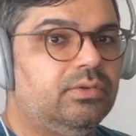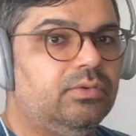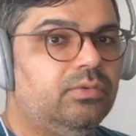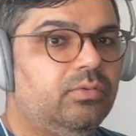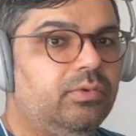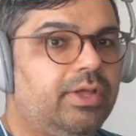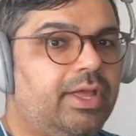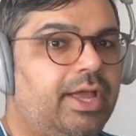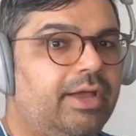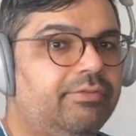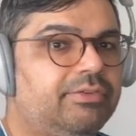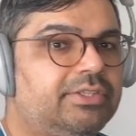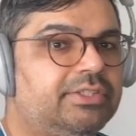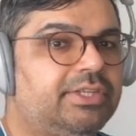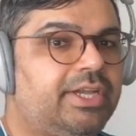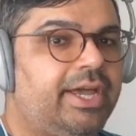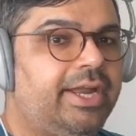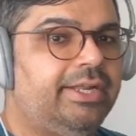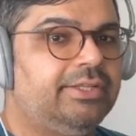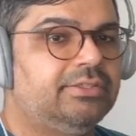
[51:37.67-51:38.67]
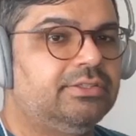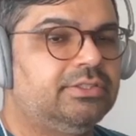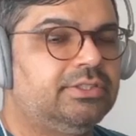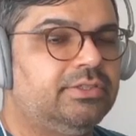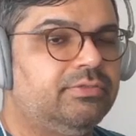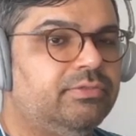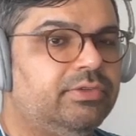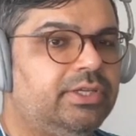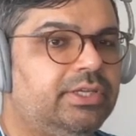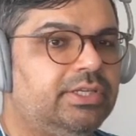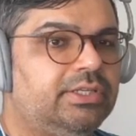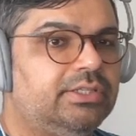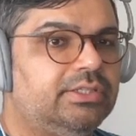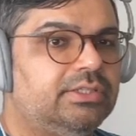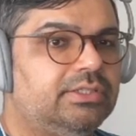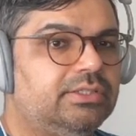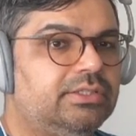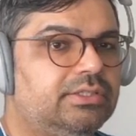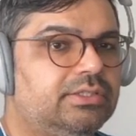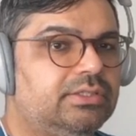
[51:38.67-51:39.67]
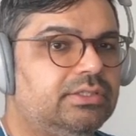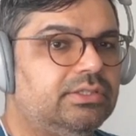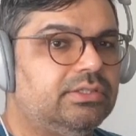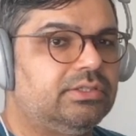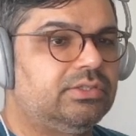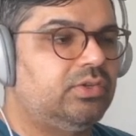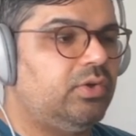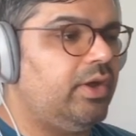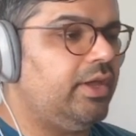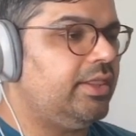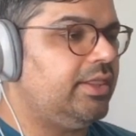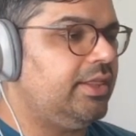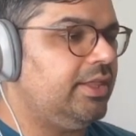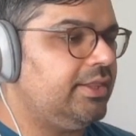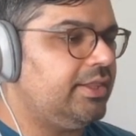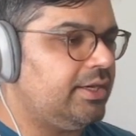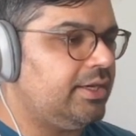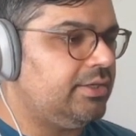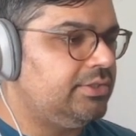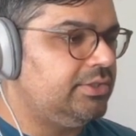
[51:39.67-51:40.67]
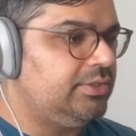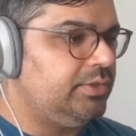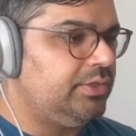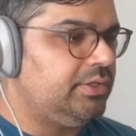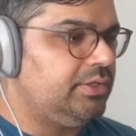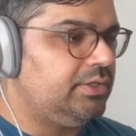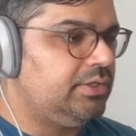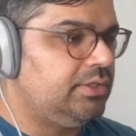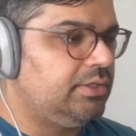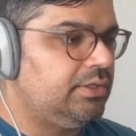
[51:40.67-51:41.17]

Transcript: We have a signing certificate, so I think that'll do it.